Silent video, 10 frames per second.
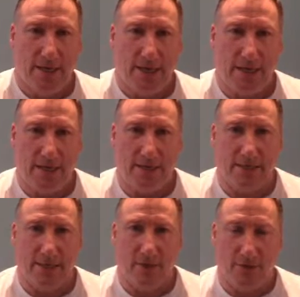And
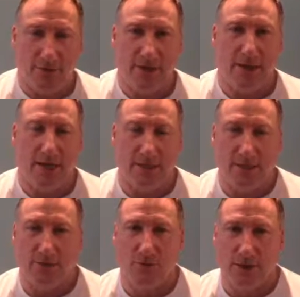I often get asked
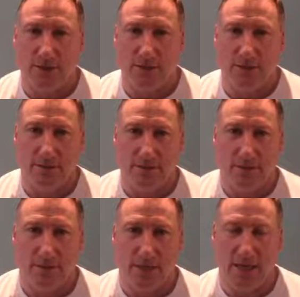this question,
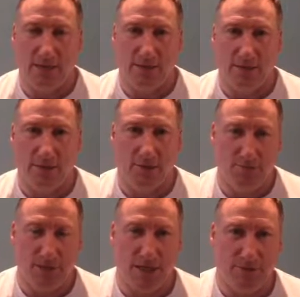and the answer
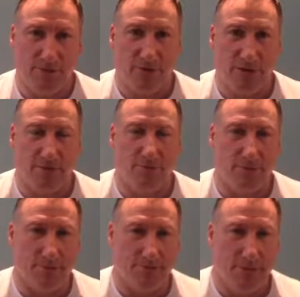sometimes is very
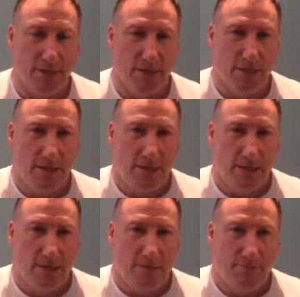simple
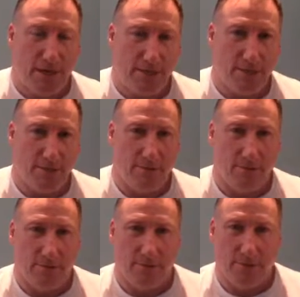passion
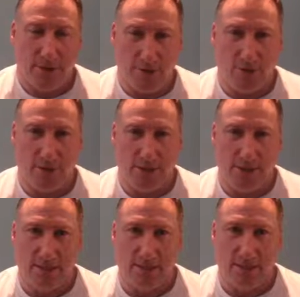and
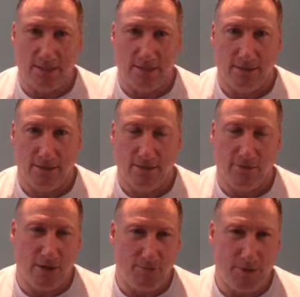authenticity. You've
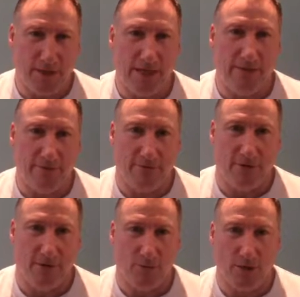got to believe
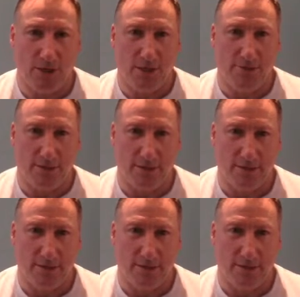in what you're doing,